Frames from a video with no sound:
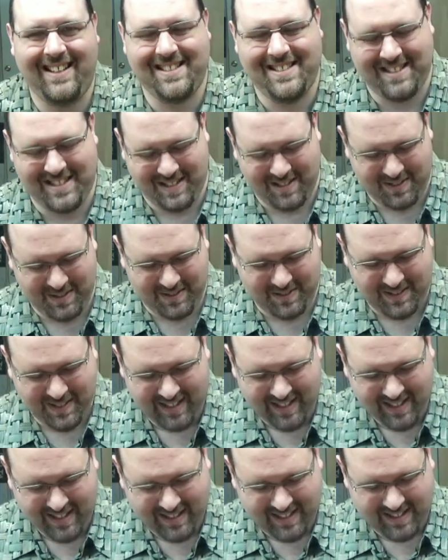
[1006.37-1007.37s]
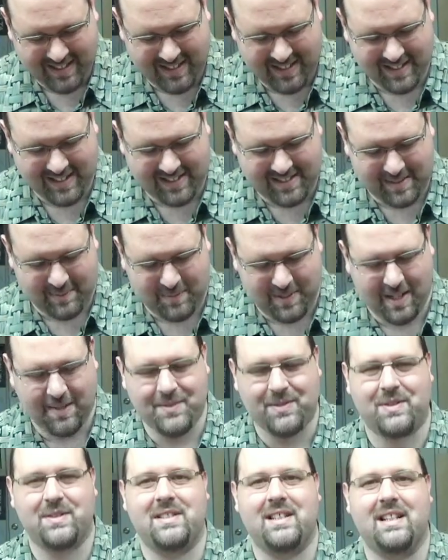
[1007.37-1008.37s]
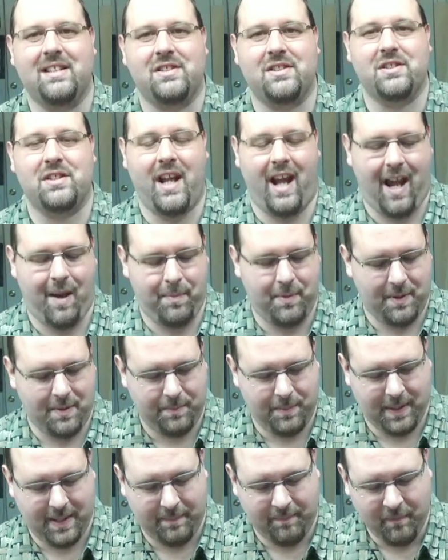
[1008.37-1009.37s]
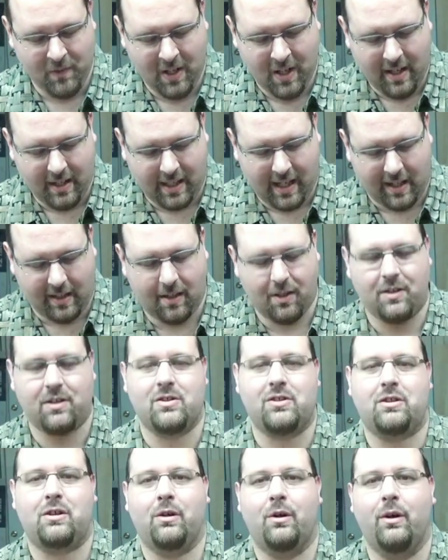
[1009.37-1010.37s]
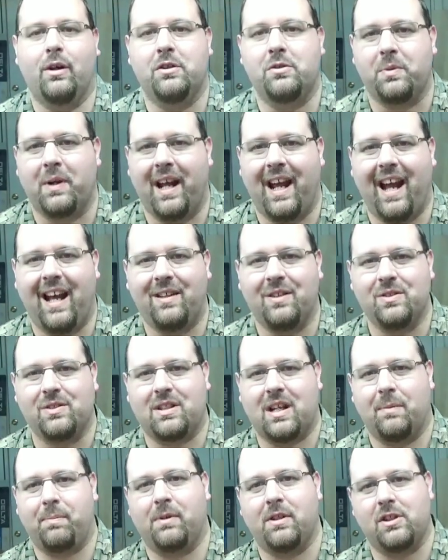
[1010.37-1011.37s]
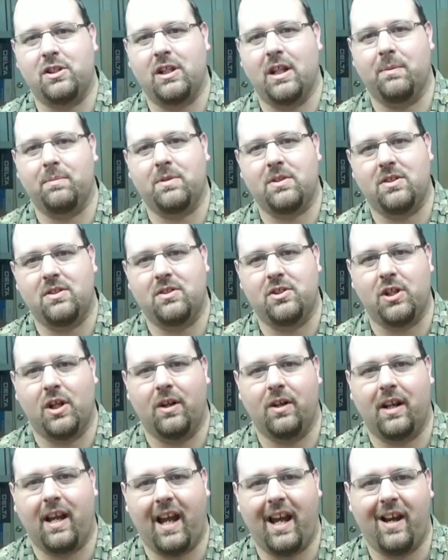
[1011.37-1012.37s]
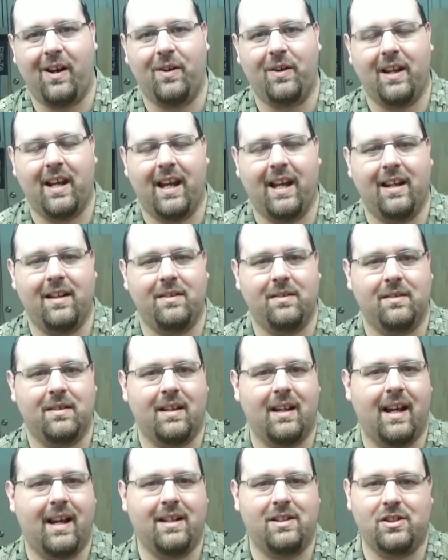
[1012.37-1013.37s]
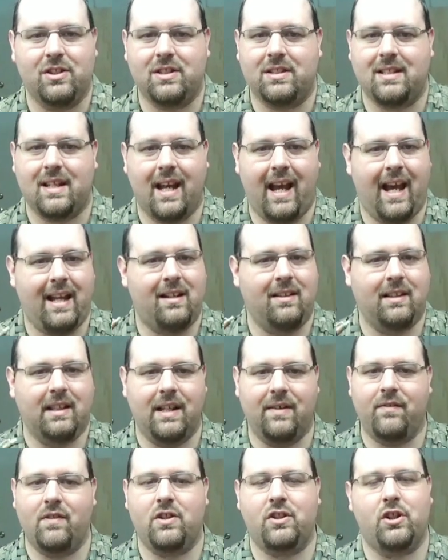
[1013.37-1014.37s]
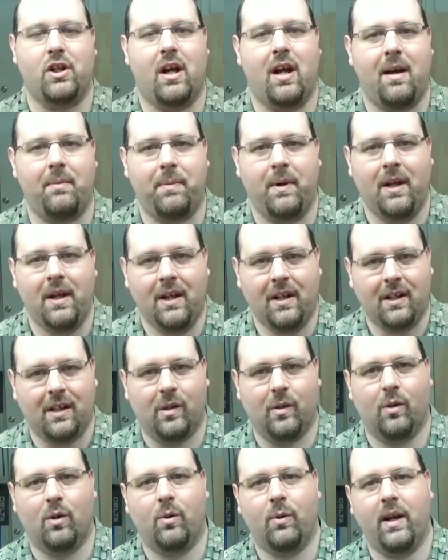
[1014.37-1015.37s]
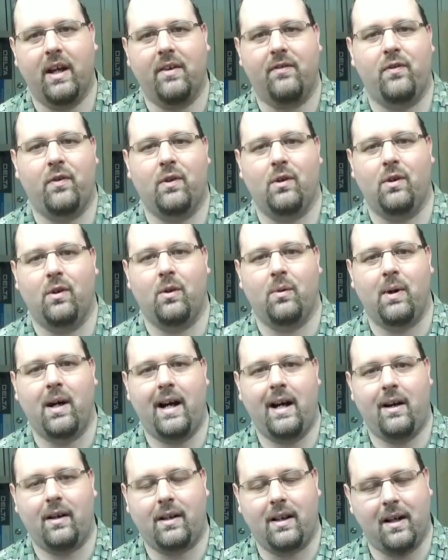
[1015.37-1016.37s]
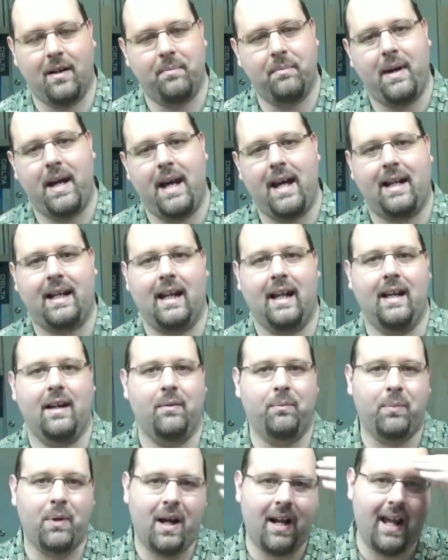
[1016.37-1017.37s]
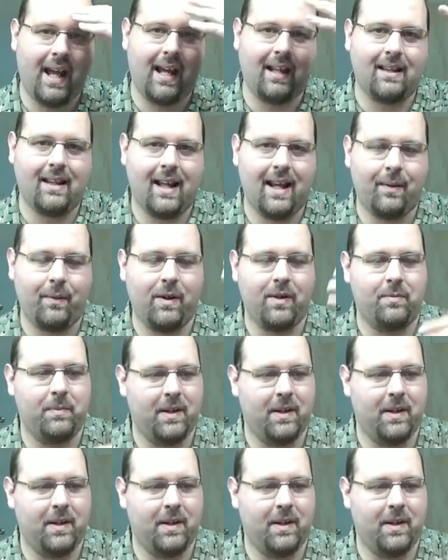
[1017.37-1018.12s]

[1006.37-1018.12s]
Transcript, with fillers: So sometimes those things just happen, but got a little discouraged when I had those couple of chips chunk out, and I had to leave the shop, go away for a little while, come back in, brought a headlight with